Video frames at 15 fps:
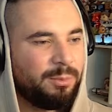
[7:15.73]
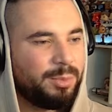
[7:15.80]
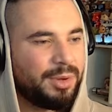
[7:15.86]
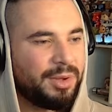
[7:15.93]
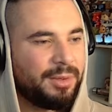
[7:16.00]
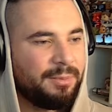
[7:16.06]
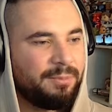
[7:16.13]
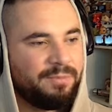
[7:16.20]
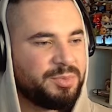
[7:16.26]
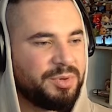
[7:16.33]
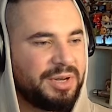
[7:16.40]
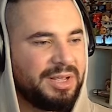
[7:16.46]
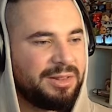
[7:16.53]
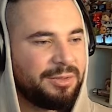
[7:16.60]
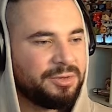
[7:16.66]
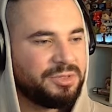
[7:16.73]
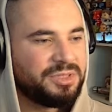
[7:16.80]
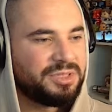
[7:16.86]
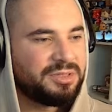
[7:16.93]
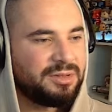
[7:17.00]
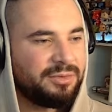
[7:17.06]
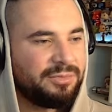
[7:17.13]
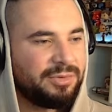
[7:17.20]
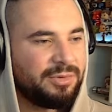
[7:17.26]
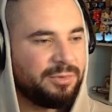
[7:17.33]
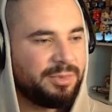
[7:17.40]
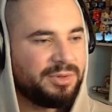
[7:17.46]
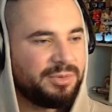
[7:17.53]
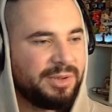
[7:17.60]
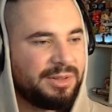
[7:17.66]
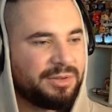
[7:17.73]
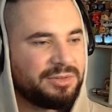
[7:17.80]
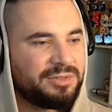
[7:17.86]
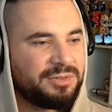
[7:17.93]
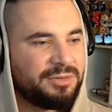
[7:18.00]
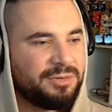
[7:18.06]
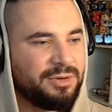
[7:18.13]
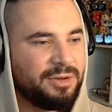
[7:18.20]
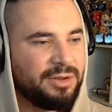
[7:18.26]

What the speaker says: but pretty close, I feel, between those two.